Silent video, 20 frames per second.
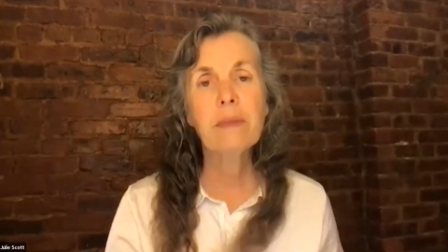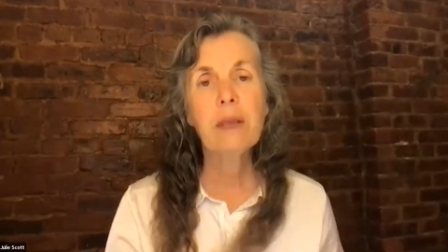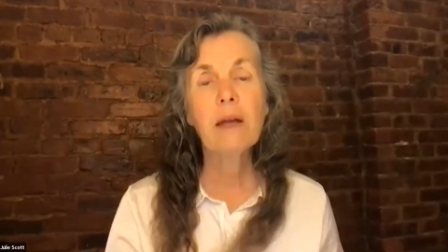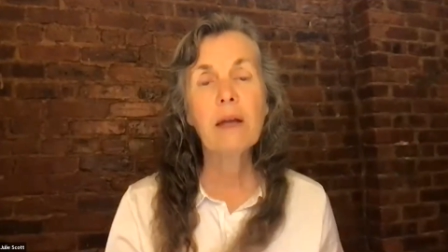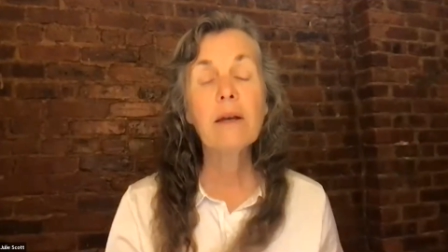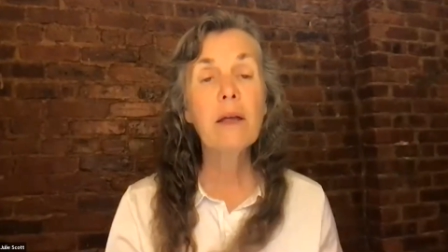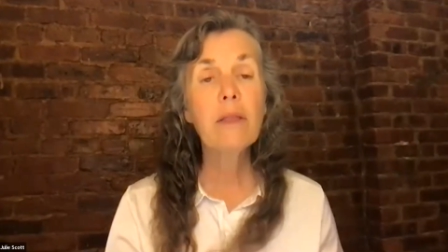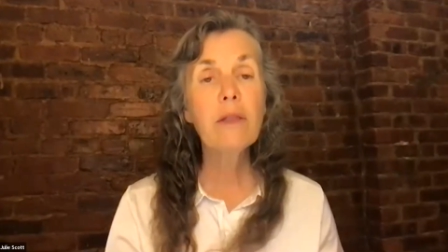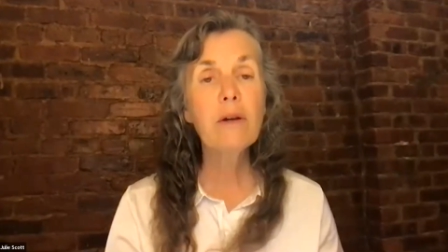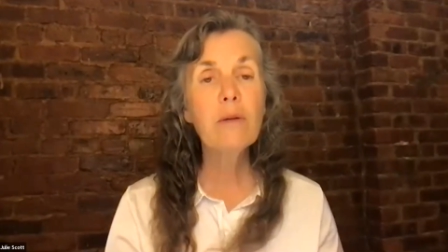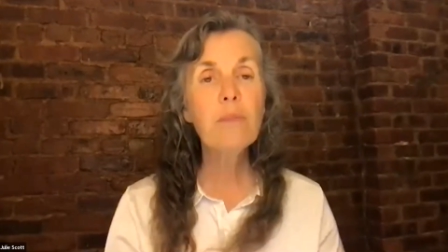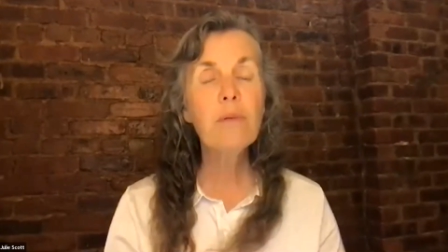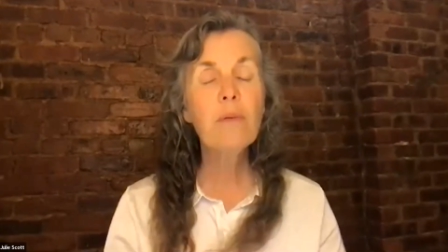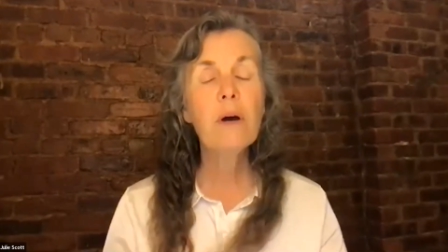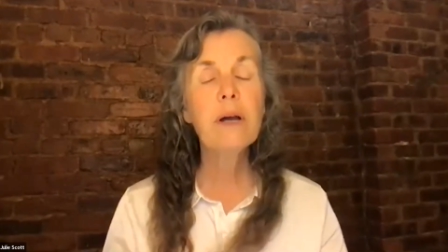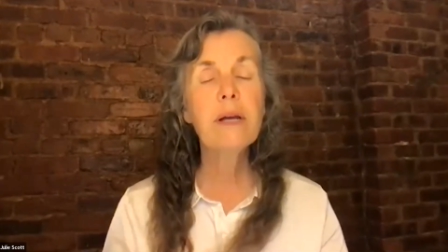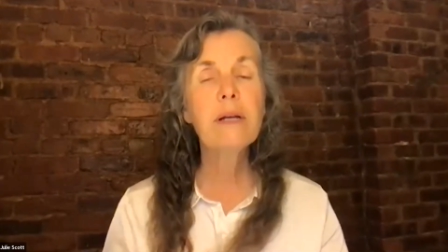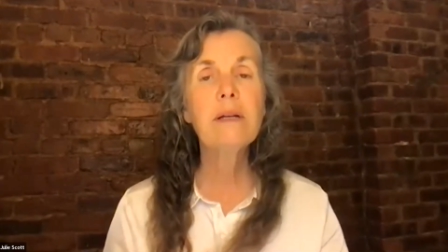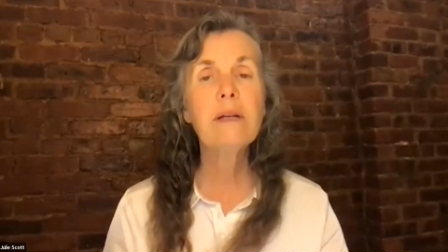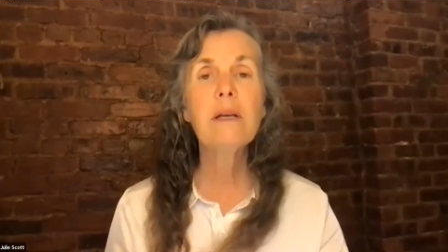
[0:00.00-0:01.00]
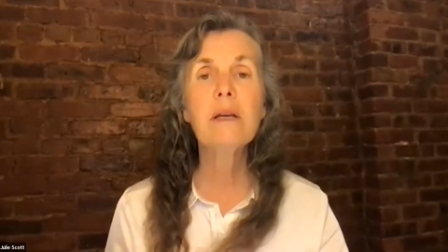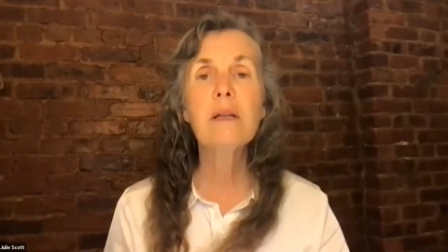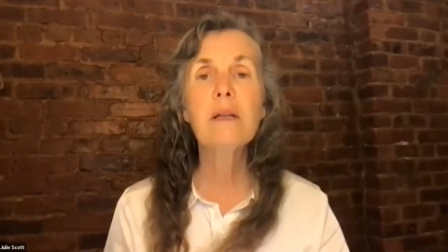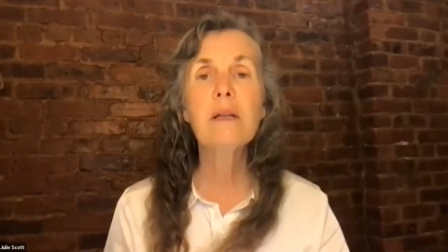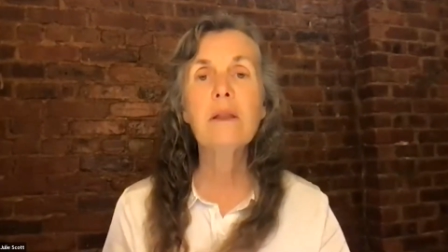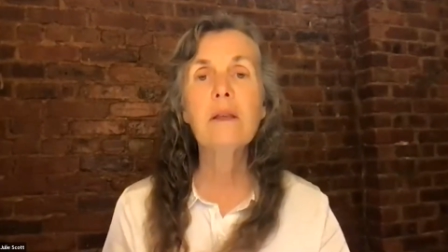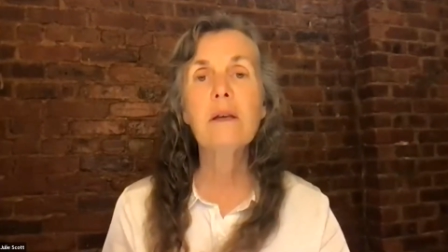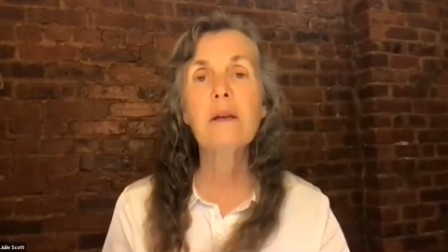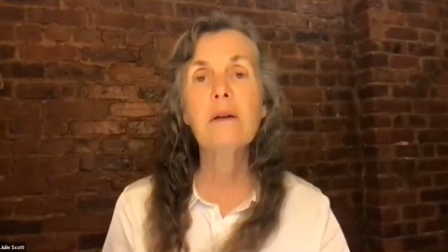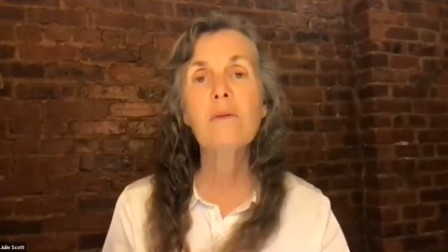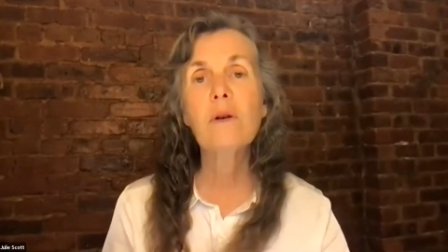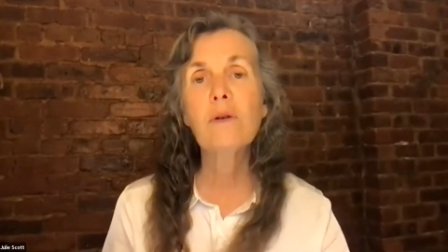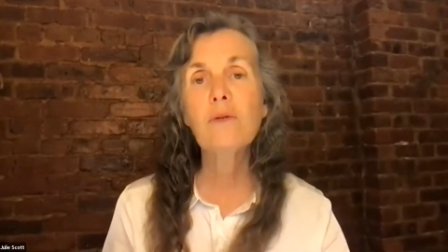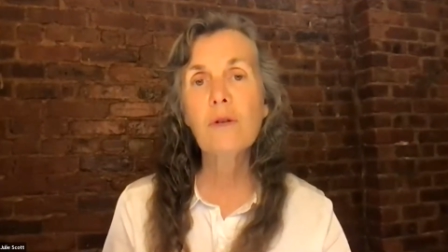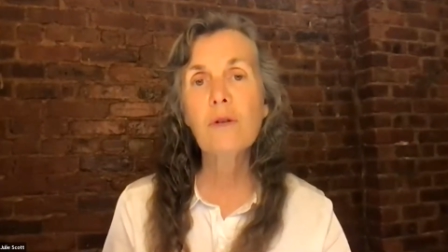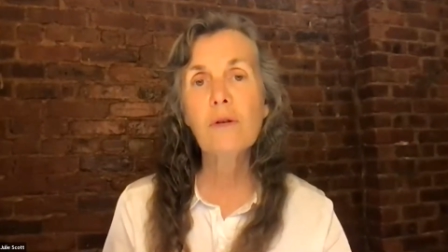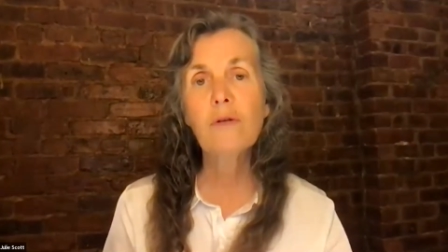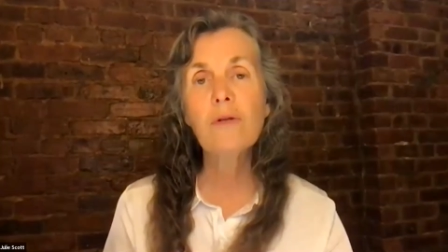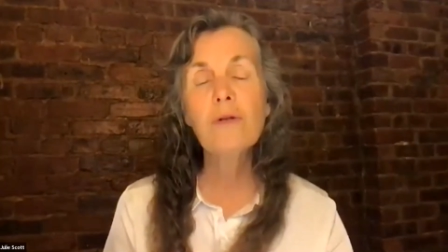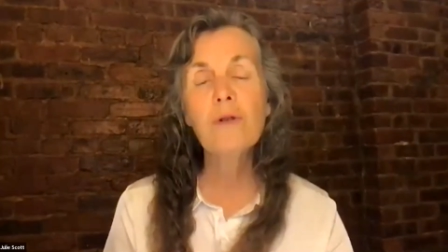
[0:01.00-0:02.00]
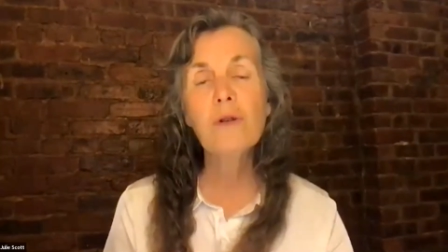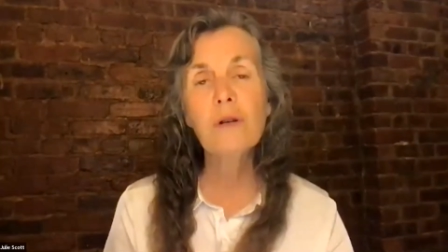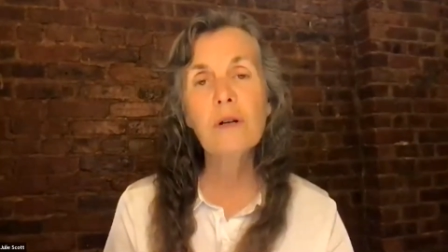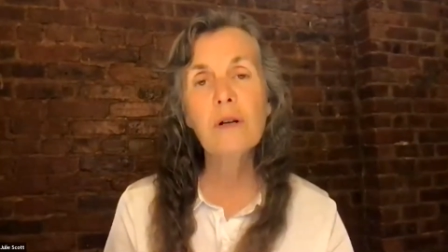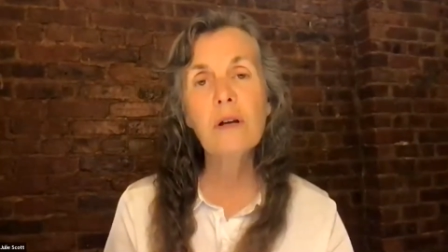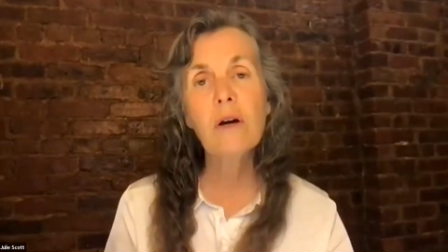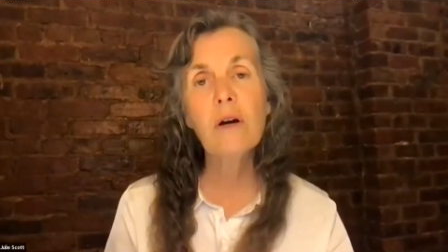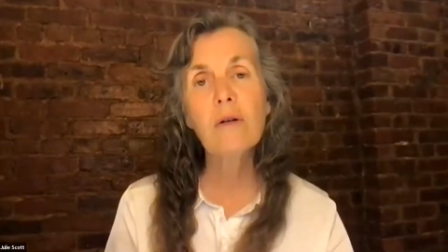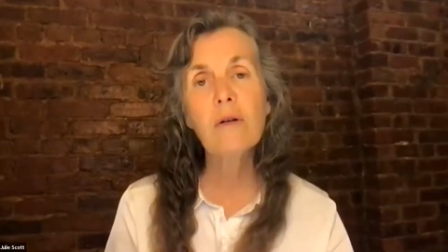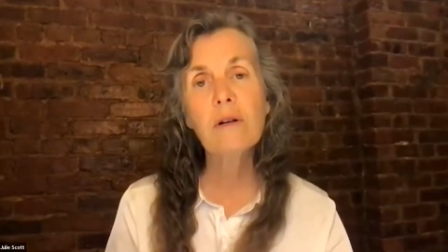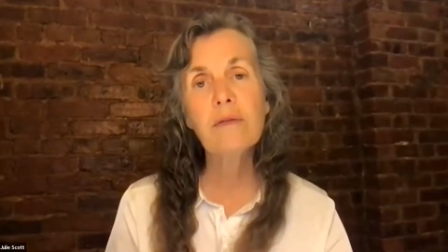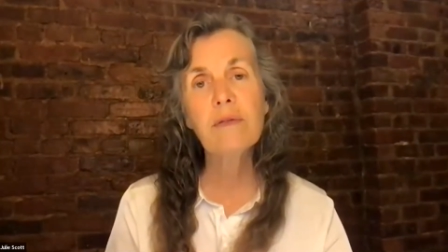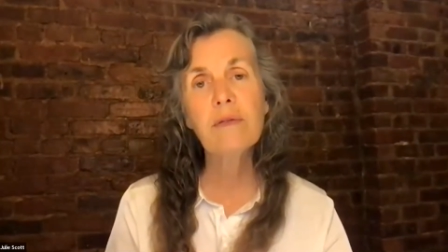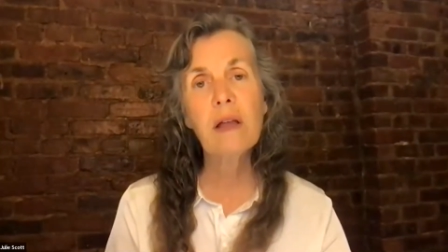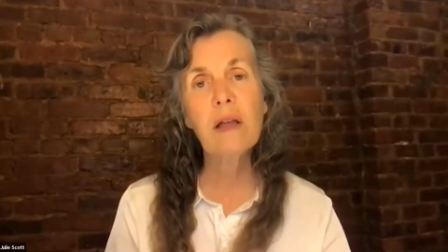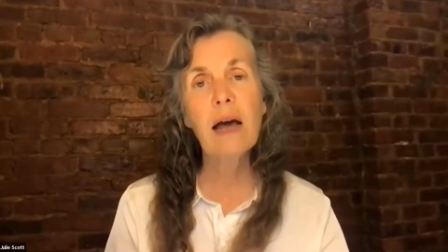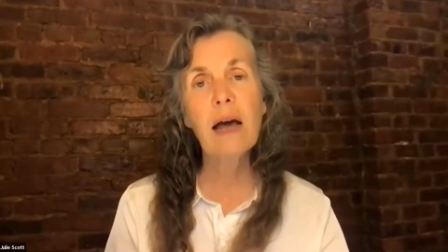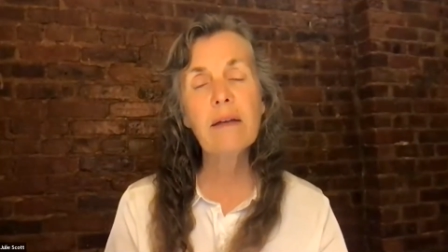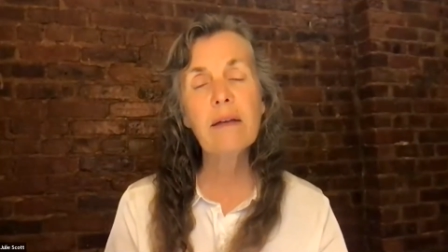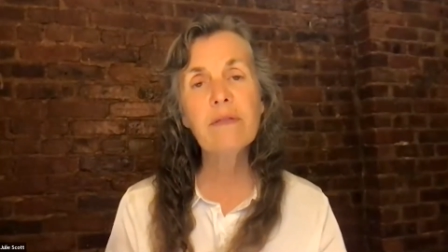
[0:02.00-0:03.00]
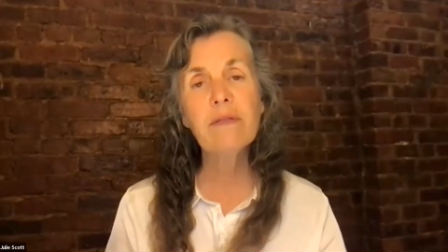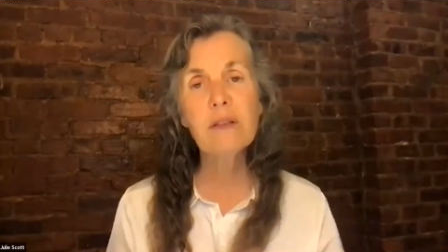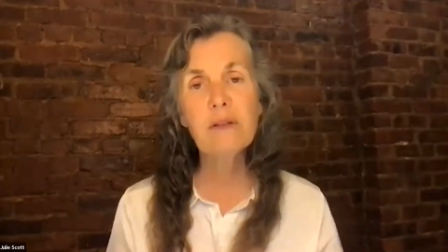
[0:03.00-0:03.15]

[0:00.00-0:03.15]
Another point in the Rosicrucian Code of Life,